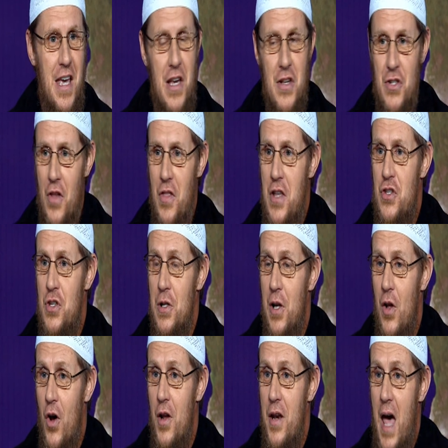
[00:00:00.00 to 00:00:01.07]
so that you
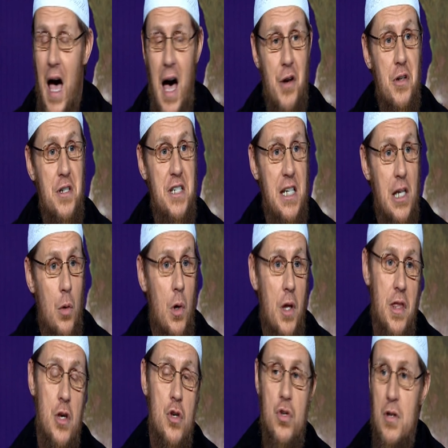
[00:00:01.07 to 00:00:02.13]
learn how to deal
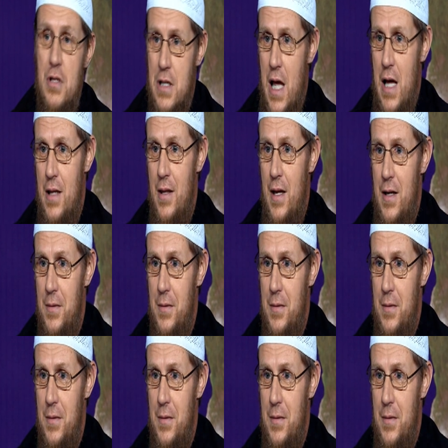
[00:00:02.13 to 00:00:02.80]
with issues like that.